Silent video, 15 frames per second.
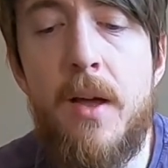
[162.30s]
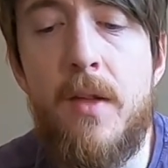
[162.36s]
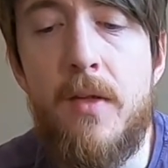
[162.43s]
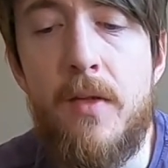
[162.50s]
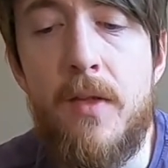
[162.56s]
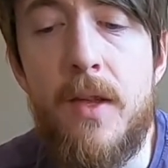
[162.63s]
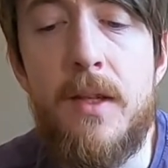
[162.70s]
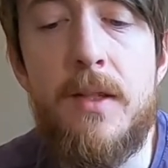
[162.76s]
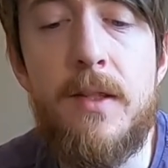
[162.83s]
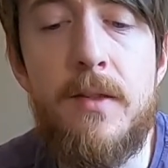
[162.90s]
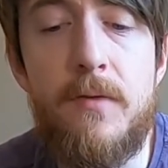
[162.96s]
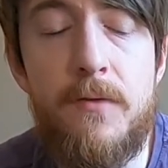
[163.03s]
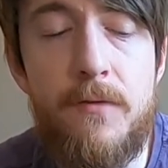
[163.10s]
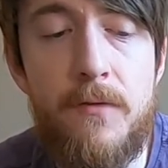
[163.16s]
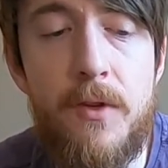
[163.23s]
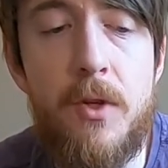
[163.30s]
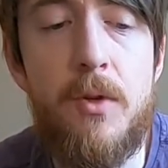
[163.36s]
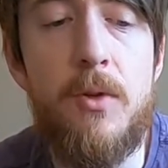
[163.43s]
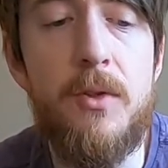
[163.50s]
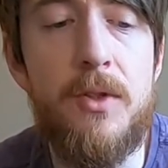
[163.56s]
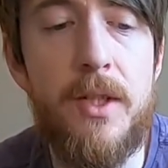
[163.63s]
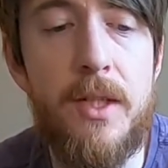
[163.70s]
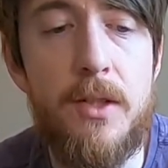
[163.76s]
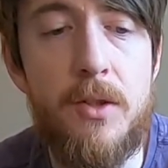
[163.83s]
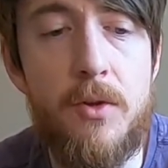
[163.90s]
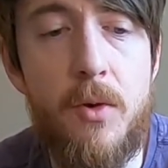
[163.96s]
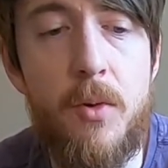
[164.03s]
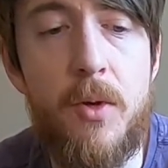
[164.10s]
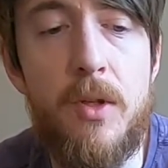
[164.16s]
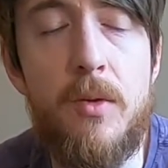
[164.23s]
This feels like it's
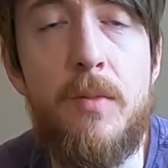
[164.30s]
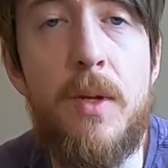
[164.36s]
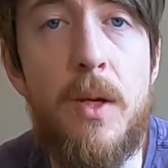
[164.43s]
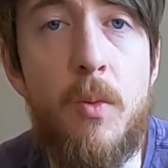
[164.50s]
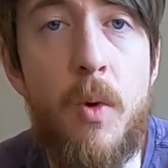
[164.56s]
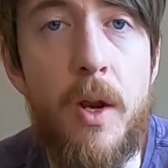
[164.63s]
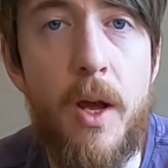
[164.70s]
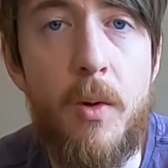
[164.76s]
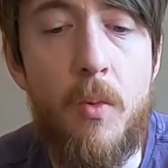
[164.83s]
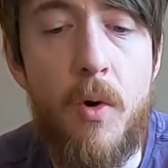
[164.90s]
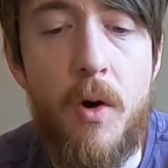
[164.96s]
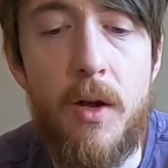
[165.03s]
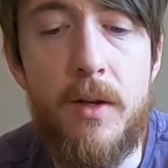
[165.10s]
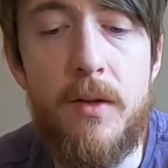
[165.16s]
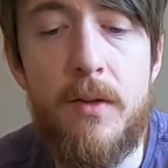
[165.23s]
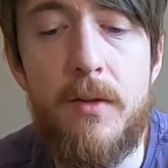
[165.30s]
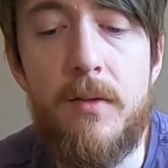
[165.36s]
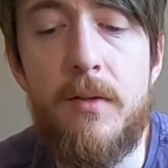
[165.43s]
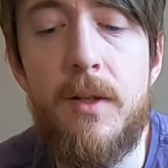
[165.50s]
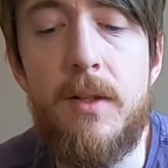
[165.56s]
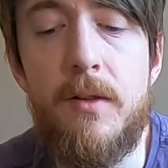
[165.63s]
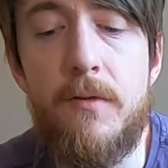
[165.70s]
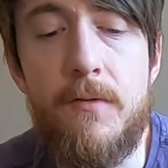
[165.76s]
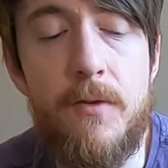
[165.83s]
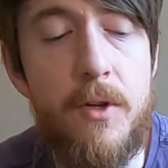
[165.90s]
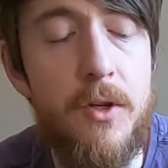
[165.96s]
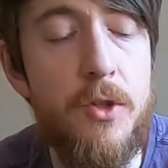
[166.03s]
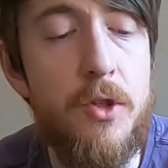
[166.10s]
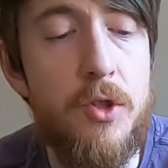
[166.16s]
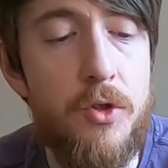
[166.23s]
going to be what I want. It's a
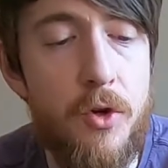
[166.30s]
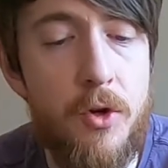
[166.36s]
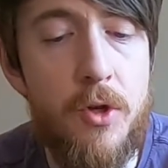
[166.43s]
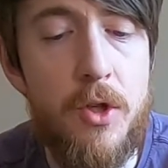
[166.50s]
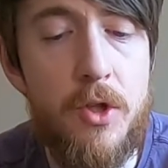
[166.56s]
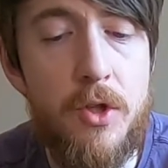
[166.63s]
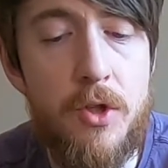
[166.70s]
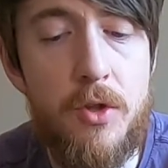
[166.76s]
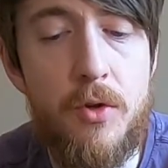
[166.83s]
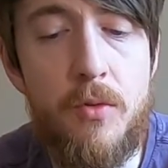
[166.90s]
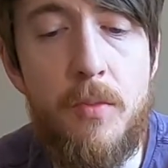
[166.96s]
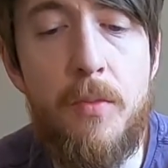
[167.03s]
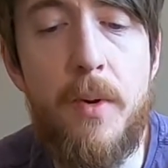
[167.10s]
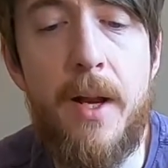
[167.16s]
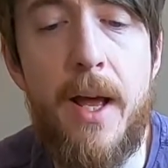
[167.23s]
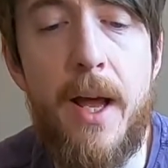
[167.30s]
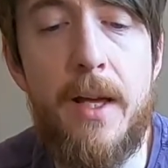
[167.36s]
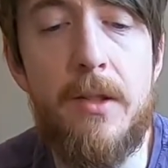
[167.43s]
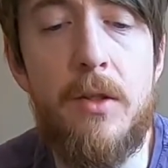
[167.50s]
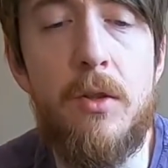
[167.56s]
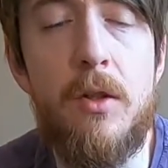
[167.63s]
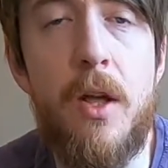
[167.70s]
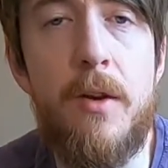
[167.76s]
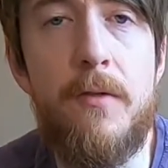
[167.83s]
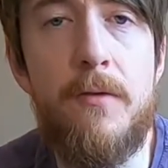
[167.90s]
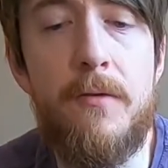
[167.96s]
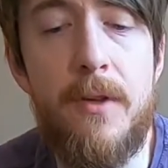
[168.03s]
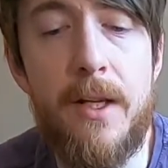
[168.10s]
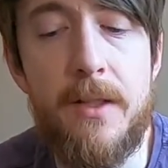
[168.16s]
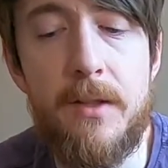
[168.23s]
very sturdy shoe, but it has a lot of
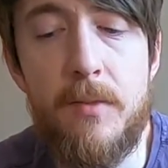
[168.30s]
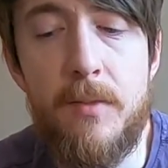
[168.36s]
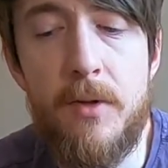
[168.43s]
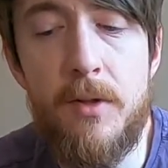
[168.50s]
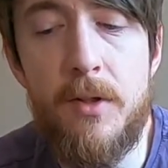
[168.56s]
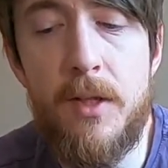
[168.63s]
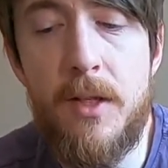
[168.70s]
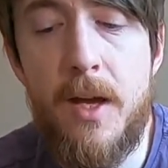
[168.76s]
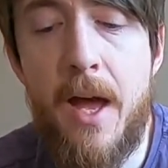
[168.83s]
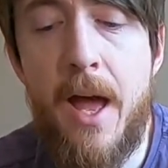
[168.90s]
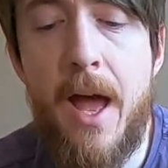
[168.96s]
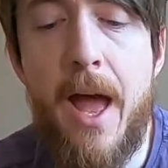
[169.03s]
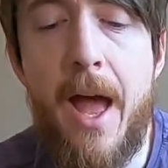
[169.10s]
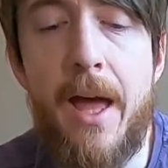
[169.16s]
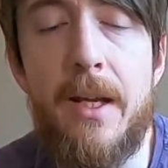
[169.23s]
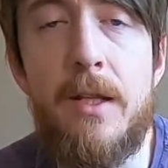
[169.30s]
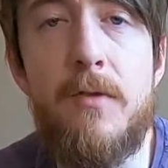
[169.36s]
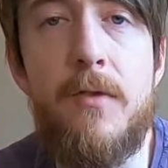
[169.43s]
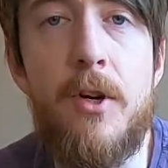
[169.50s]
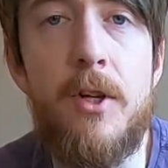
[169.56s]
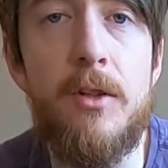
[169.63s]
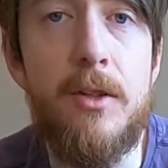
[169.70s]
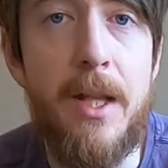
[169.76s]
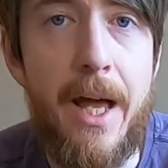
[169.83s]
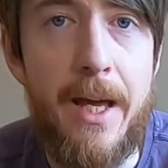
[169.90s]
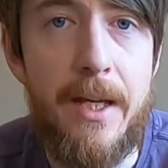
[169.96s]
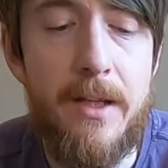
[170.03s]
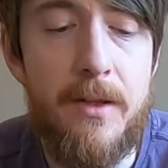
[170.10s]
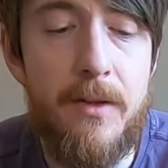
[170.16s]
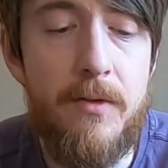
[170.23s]
flexibility and it's very
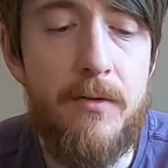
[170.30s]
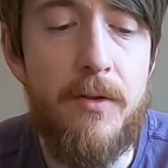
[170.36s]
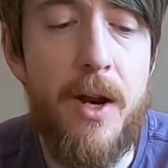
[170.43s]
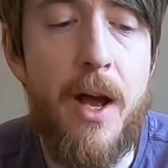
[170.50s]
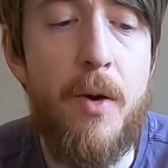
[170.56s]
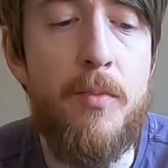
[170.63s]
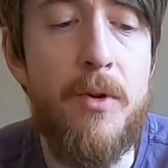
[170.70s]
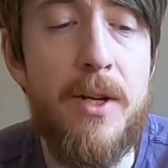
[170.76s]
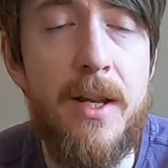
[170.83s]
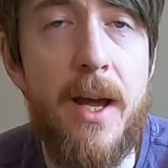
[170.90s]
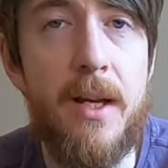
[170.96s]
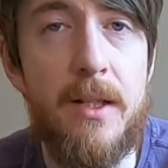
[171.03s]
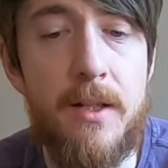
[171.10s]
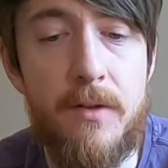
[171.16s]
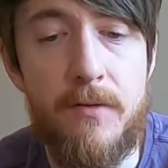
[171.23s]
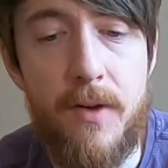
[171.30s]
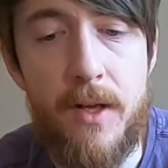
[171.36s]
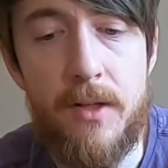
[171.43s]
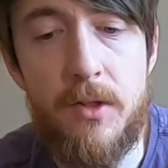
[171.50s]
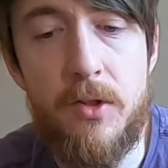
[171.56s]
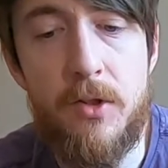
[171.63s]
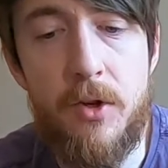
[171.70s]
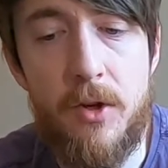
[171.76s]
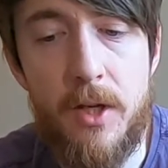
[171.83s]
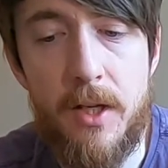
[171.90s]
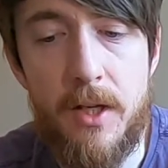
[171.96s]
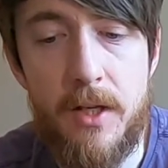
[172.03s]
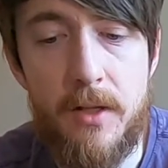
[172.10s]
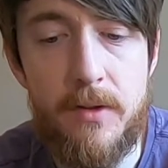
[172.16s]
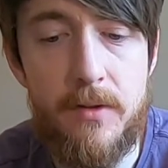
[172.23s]
light for how protective and sturdy
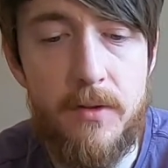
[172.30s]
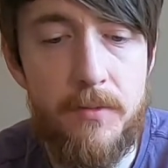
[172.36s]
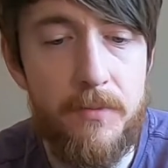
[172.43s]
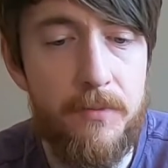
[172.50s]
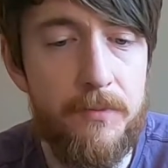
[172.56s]
it is.